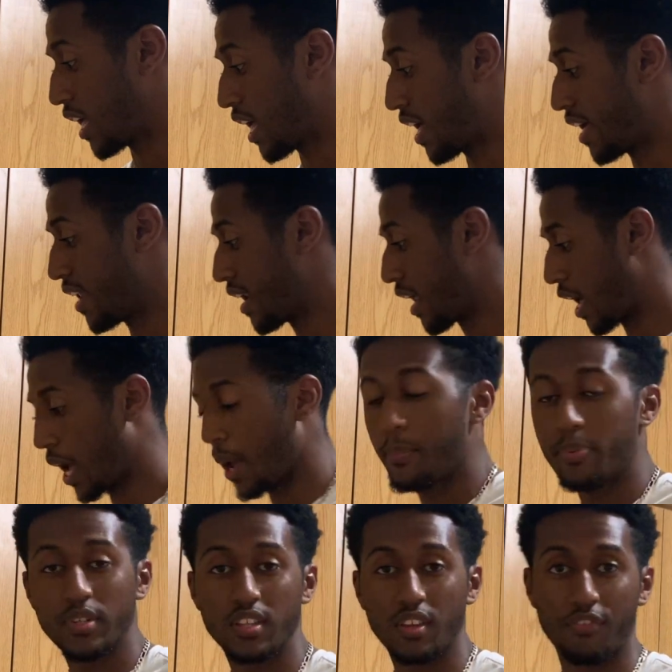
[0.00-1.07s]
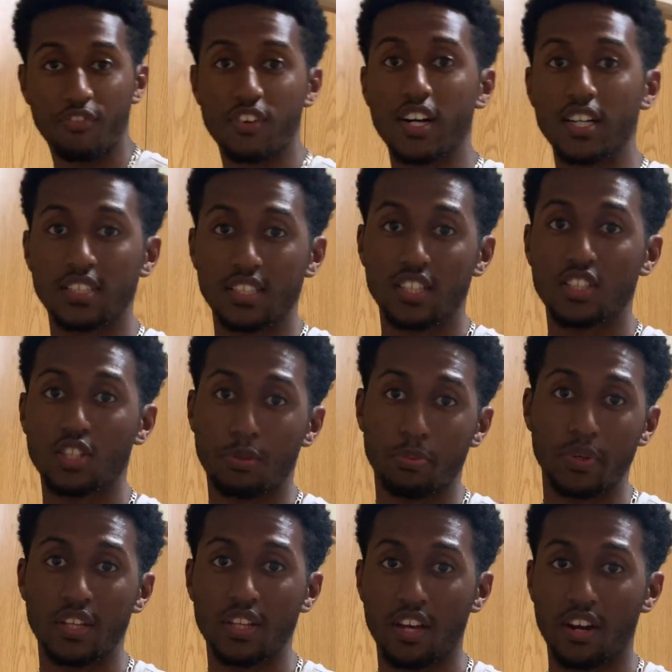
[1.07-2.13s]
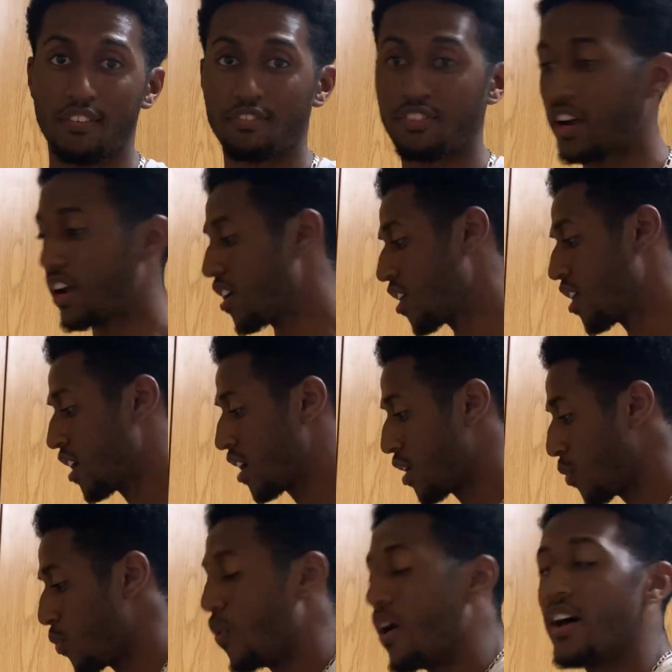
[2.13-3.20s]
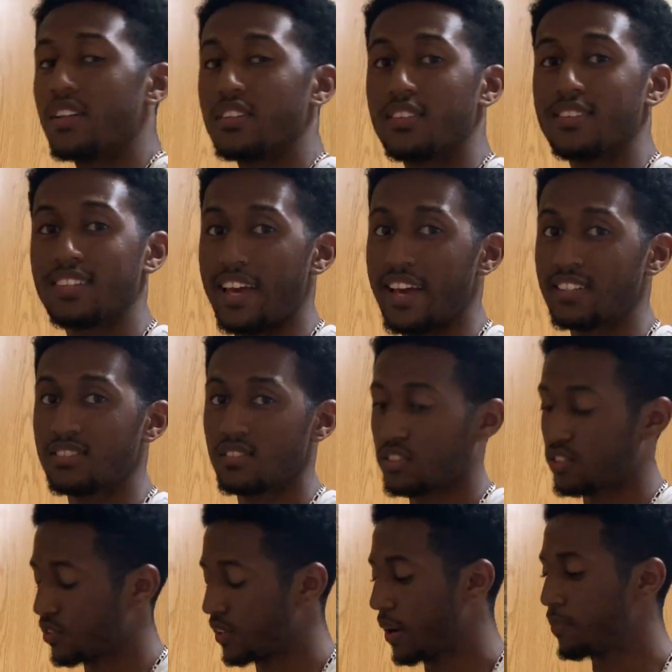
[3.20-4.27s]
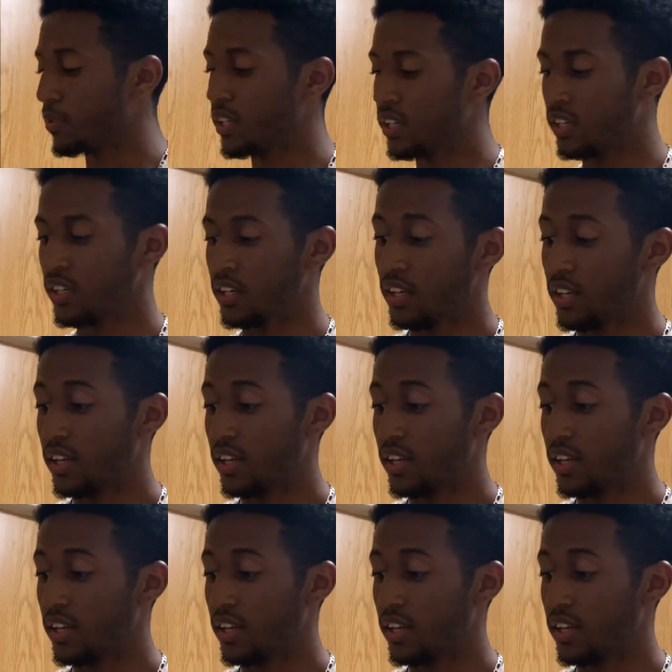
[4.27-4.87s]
and I put the fries I just put in the air fryer while the eggs are scrambling.